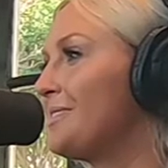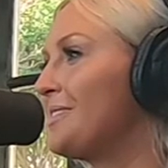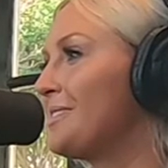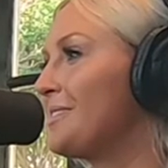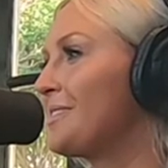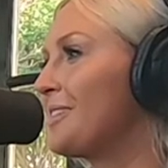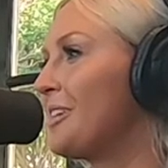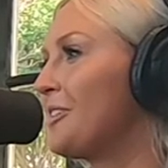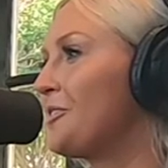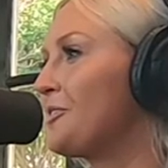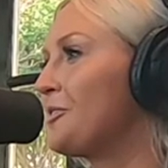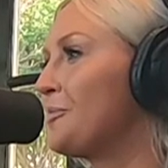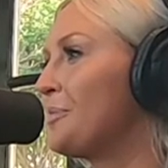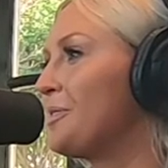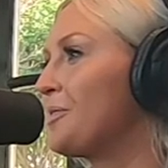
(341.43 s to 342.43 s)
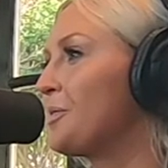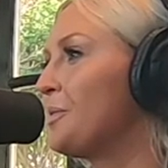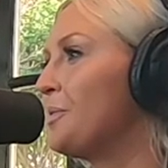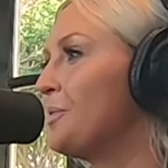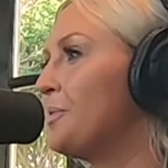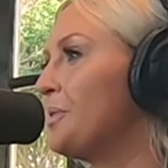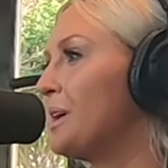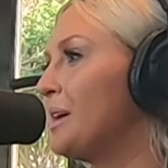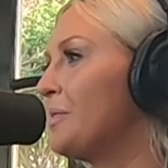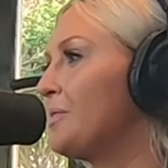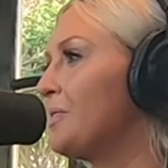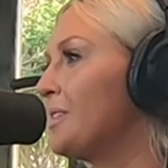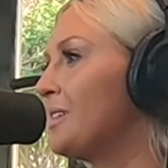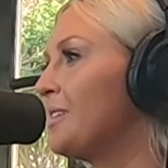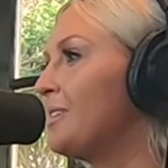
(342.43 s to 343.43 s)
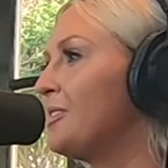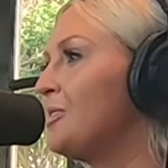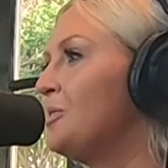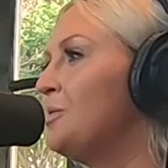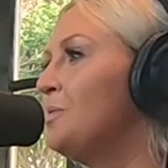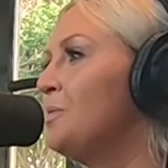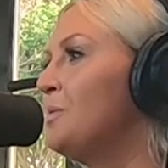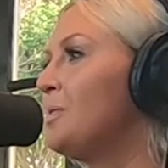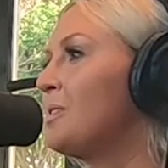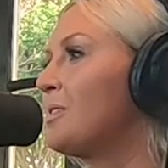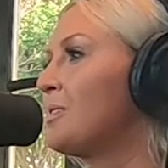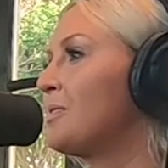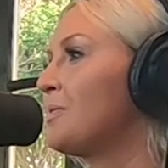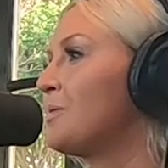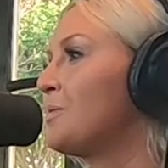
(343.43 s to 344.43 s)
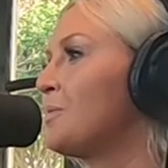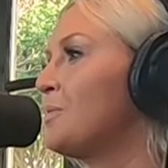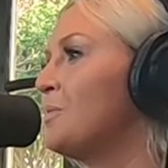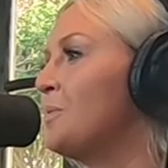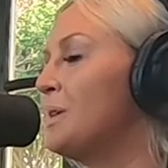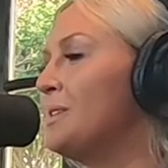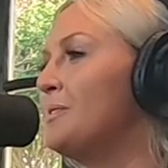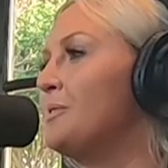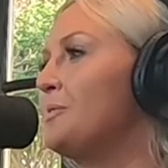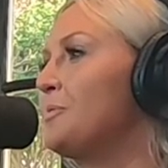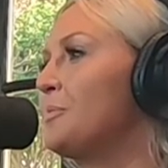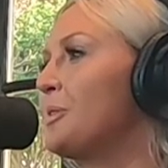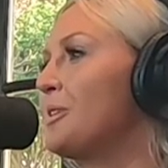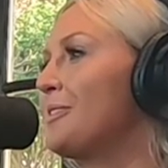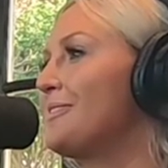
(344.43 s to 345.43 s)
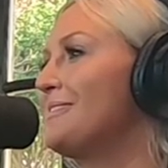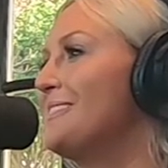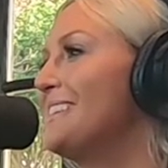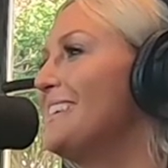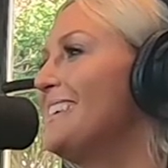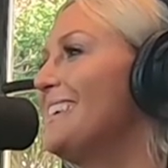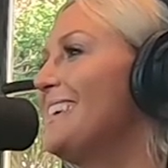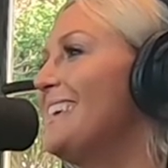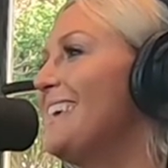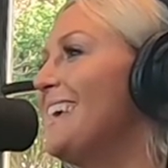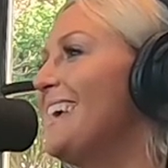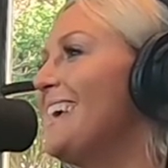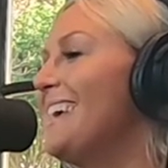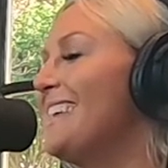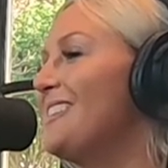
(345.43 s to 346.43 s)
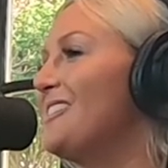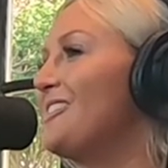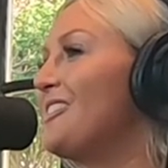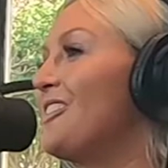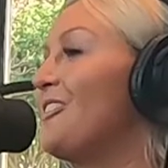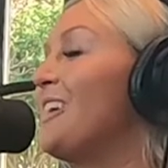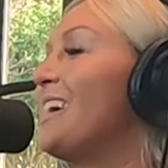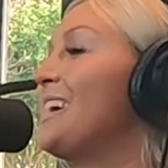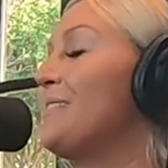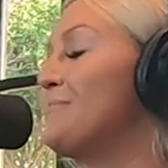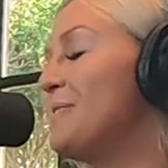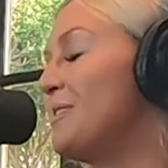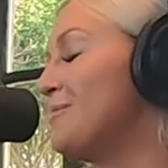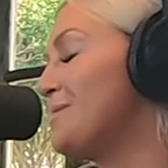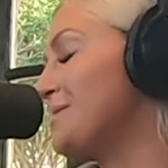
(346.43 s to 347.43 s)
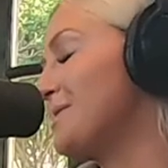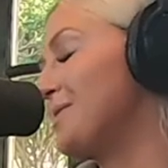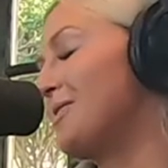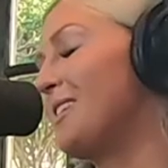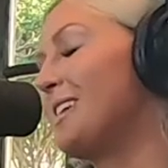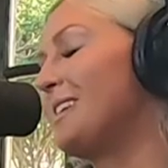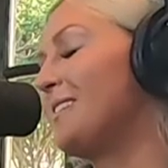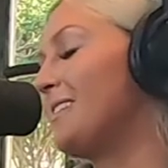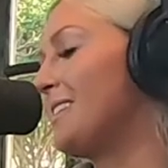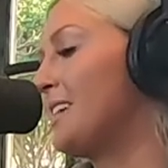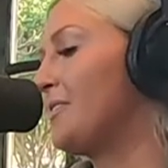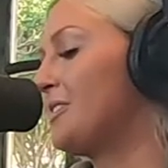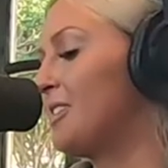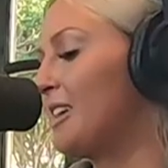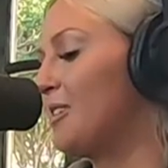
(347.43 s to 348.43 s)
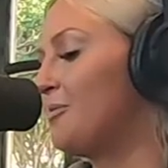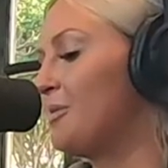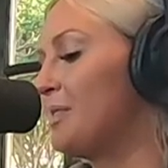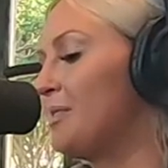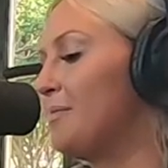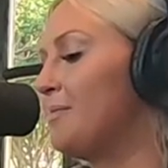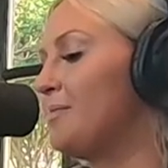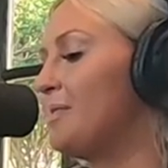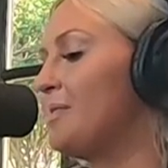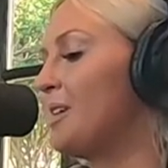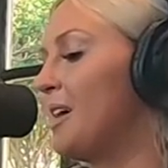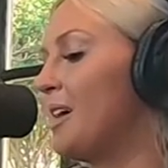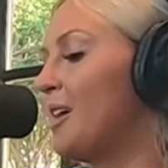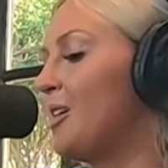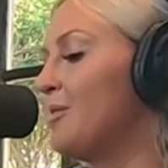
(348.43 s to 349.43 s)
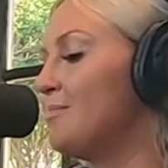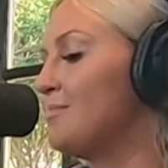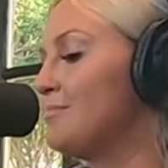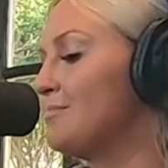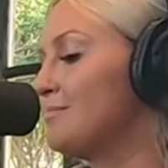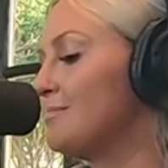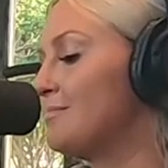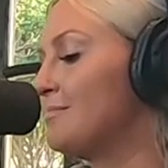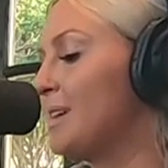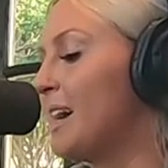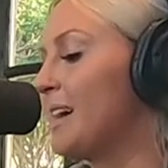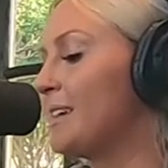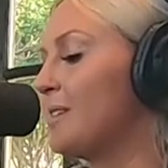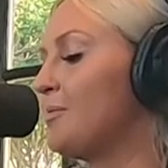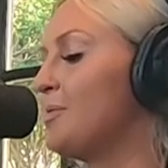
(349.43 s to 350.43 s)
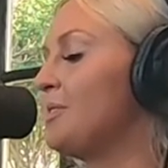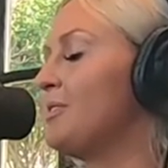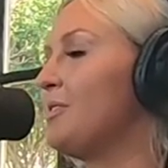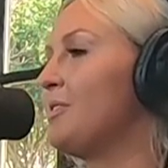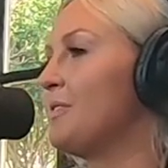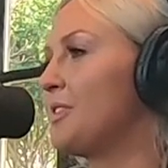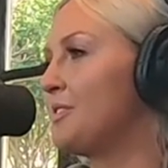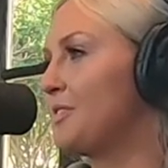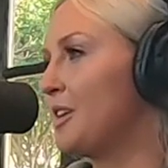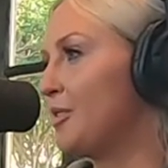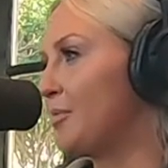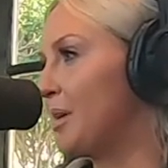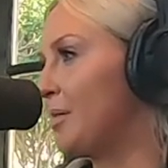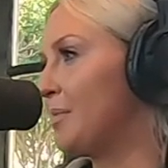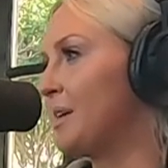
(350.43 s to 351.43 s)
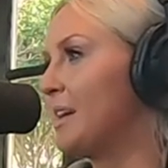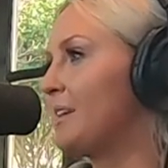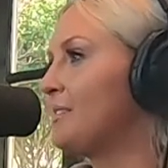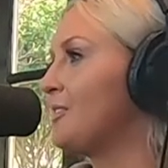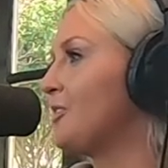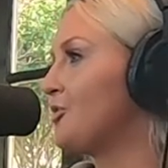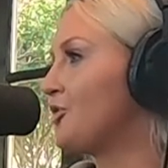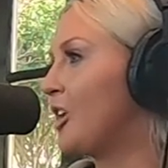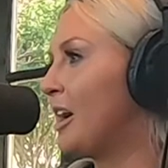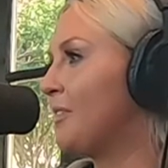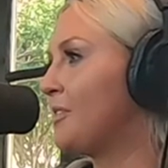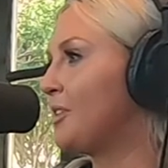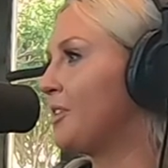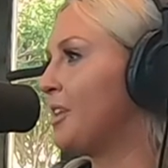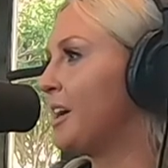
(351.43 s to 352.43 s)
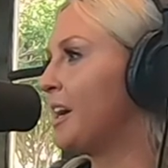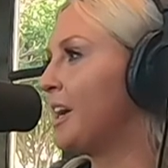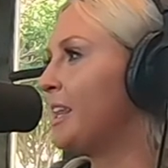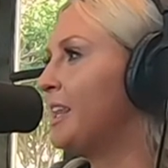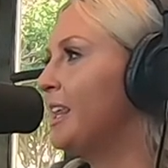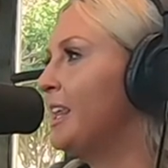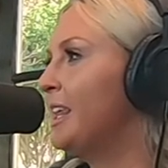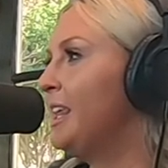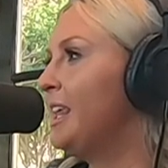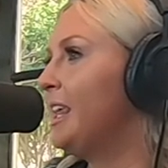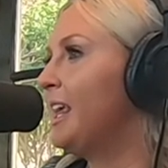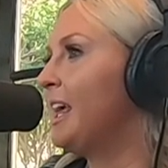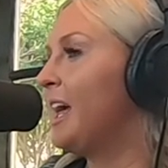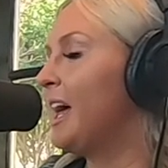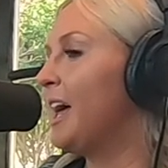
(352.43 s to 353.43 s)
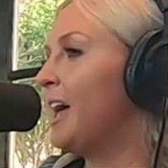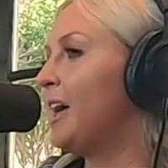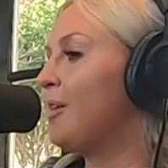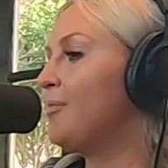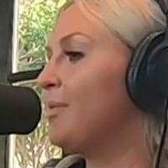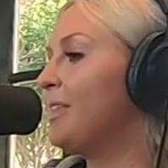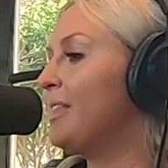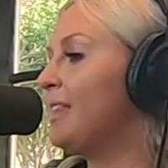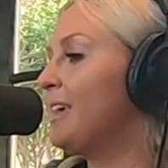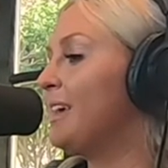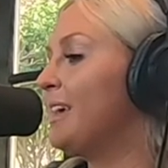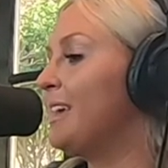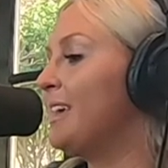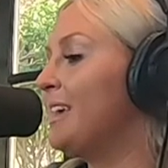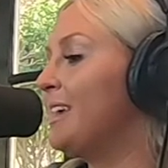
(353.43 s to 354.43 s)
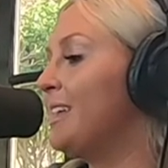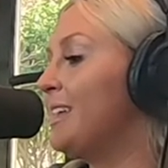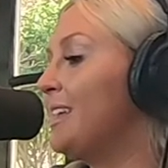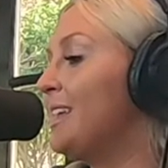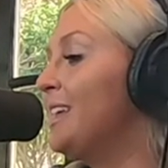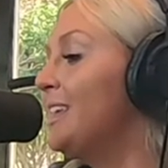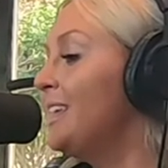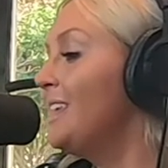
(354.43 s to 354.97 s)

your scholarship at school. I was like, you are way too smart. and so I, but it was the greatest thing I ever did. I went um, back and went to University of Alabama, and I still traveled a lot. Um, and then